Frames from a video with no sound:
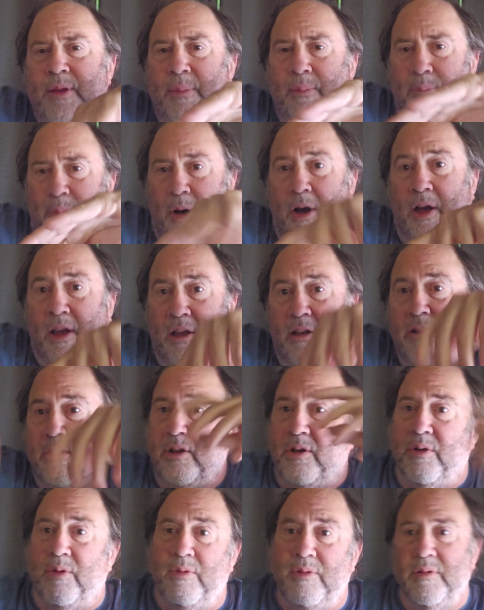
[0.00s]
bucket,
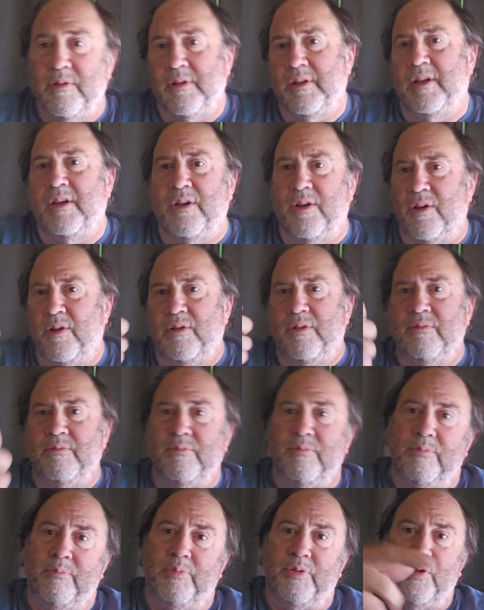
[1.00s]
you
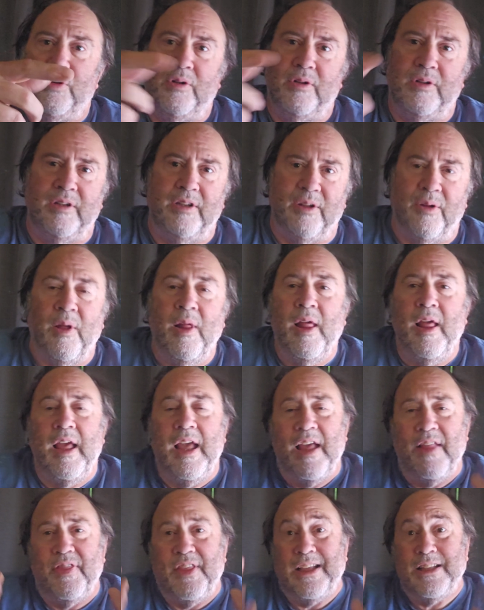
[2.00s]
know,
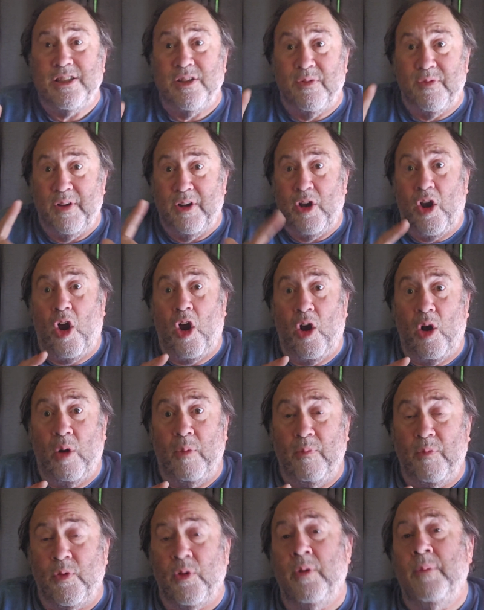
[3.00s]
and things that are very
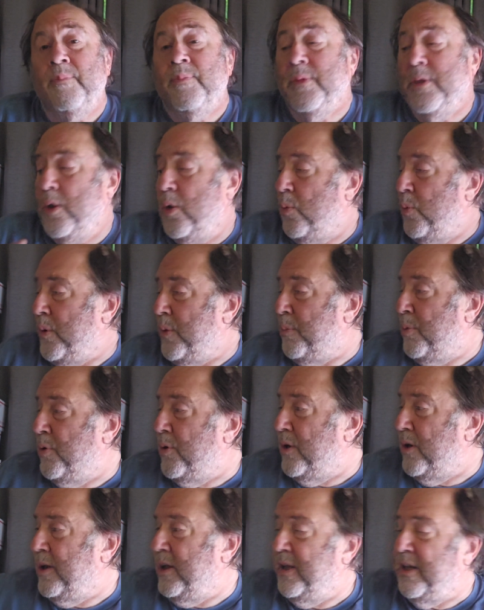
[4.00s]
harmful, we
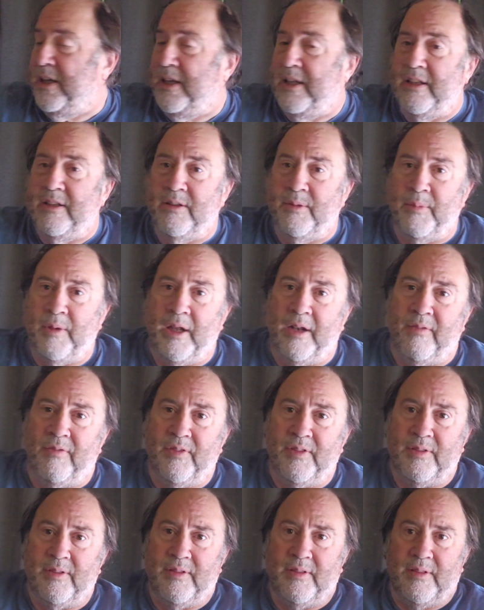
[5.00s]
put in some kind of
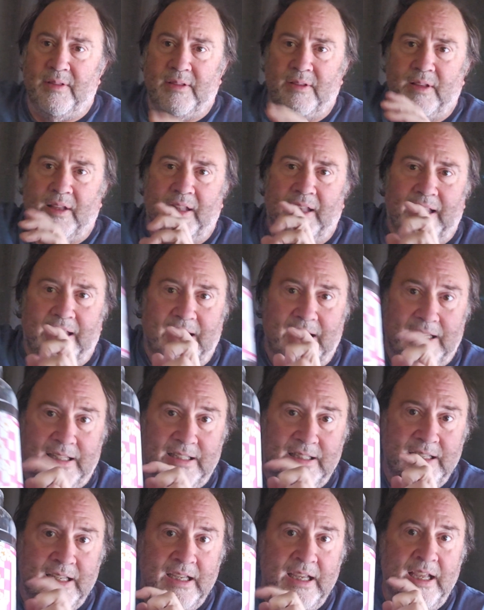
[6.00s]
like
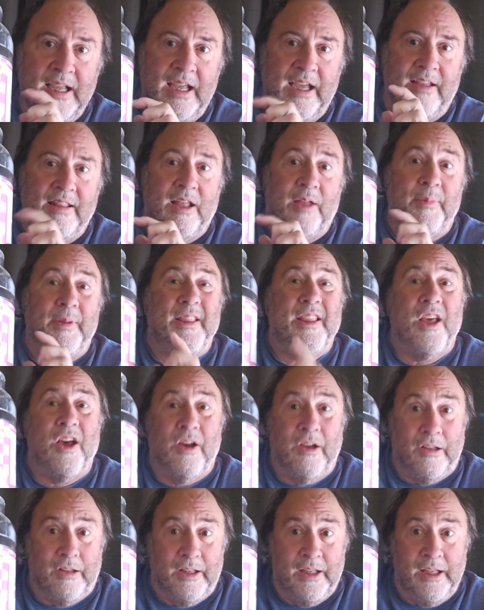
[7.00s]
this, and that'd be the
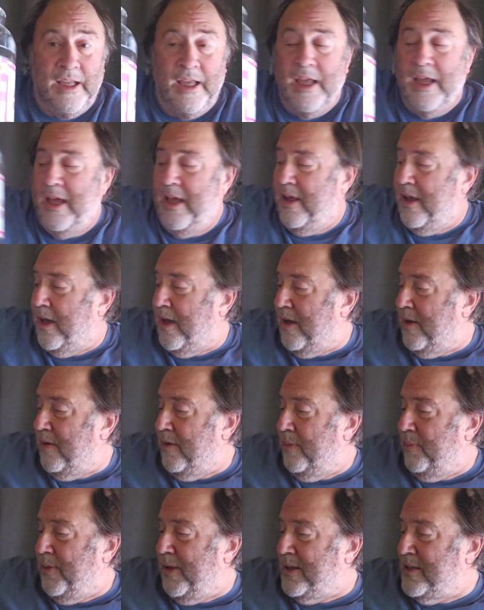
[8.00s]
ugly.
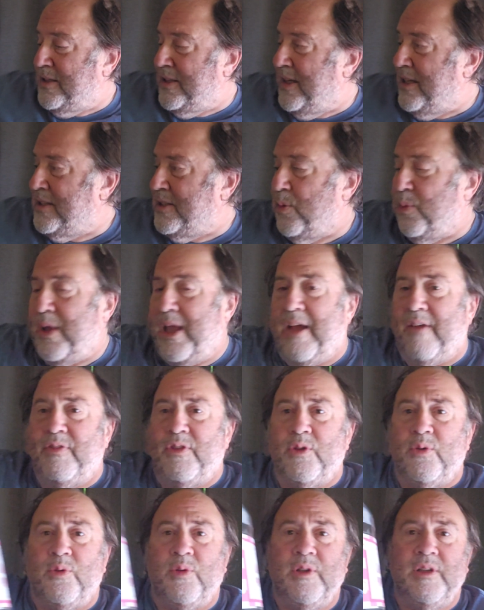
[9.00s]
That's things that we have
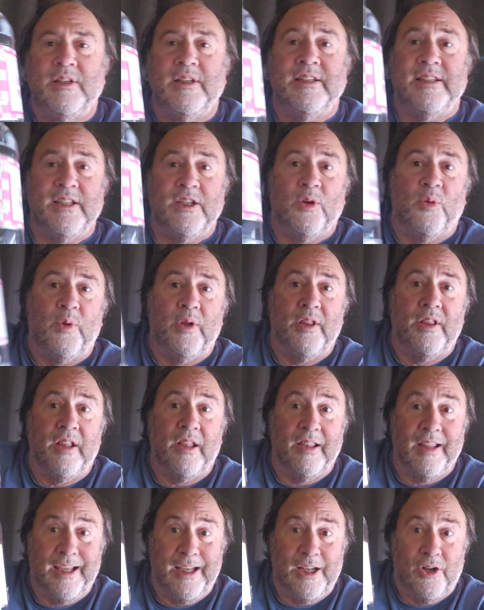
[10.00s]
to deal with
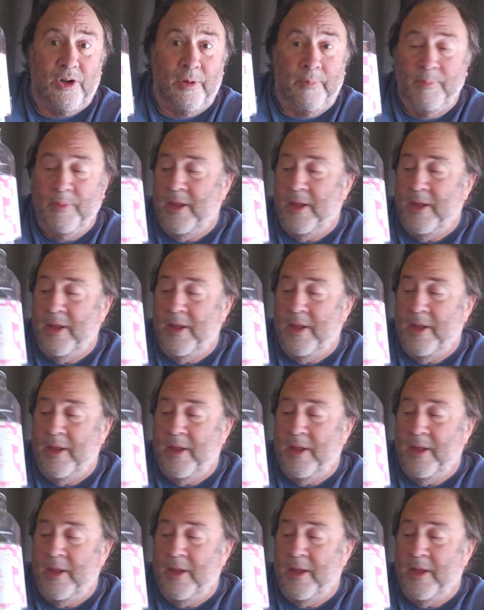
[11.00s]
later.